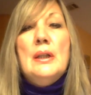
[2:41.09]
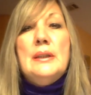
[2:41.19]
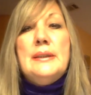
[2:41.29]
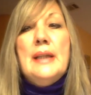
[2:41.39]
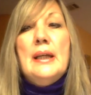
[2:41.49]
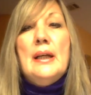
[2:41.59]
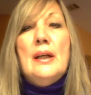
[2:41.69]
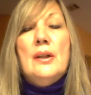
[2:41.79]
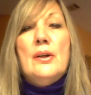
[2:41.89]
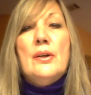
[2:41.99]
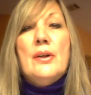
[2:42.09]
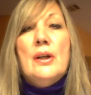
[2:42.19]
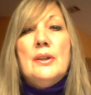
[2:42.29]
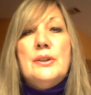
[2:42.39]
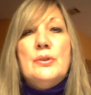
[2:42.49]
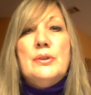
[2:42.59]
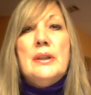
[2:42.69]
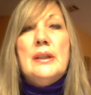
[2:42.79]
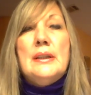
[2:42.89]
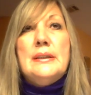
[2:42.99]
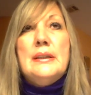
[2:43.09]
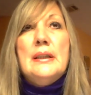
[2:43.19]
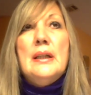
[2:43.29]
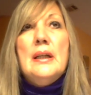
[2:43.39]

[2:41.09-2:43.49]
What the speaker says: stay alert also to this.